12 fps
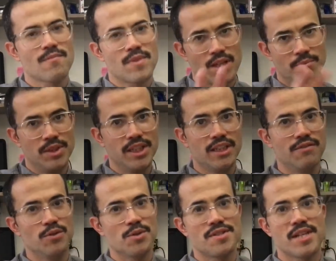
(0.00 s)
I'm going to give
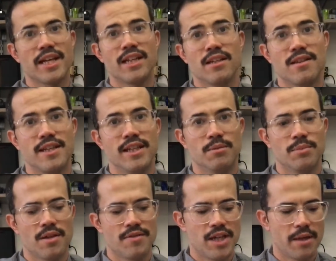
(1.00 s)
you a second to think
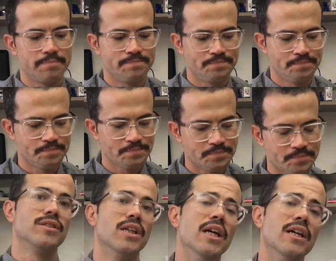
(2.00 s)
about that.
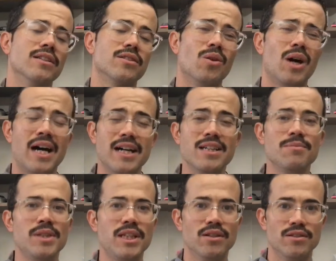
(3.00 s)
So I am
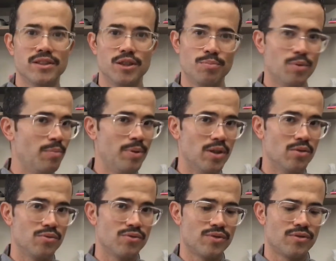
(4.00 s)
here to
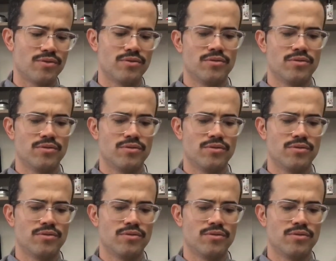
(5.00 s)
propose